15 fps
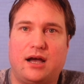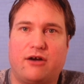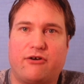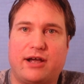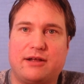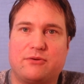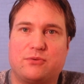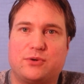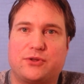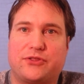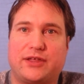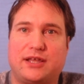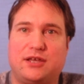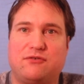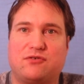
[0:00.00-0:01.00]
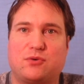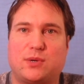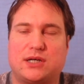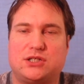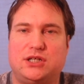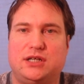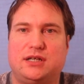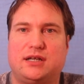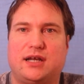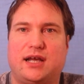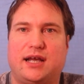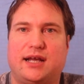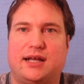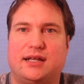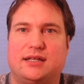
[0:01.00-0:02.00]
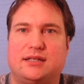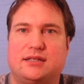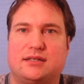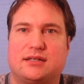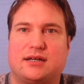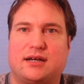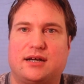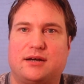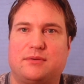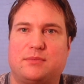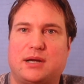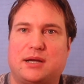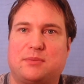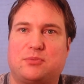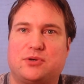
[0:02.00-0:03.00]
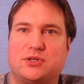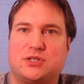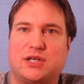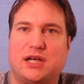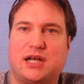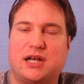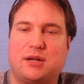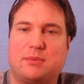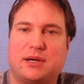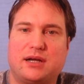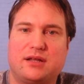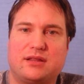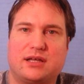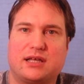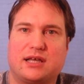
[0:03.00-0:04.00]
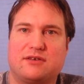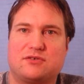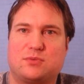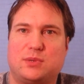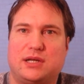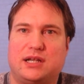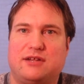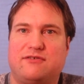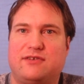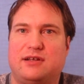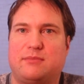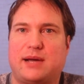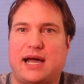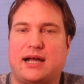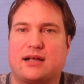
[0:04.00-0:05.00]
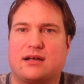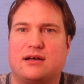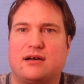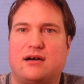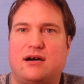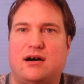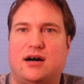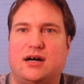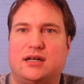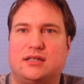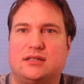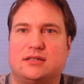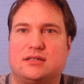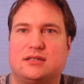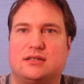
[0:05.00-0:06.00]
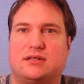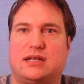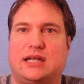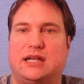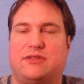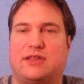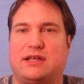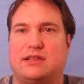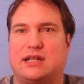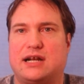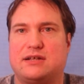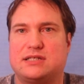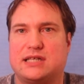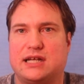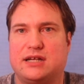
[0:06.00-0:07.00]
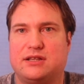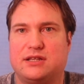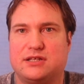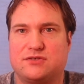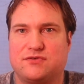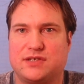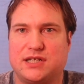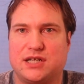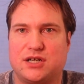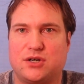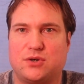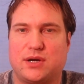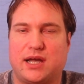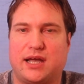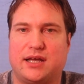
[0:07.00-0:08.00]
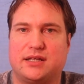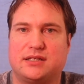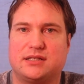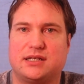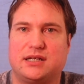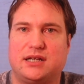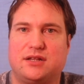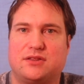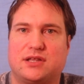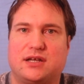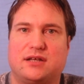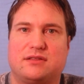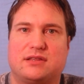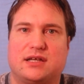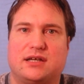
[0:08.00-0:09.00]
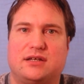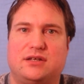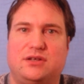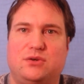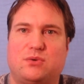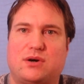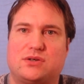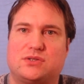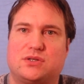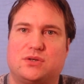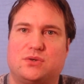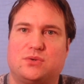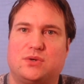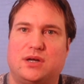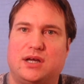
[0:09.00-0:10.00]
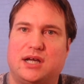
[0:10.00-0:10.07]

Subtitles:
Alright, well, thank you for watching, and I appreciate anybody that gives me any feedback on anything that I said in this video, and anything that you also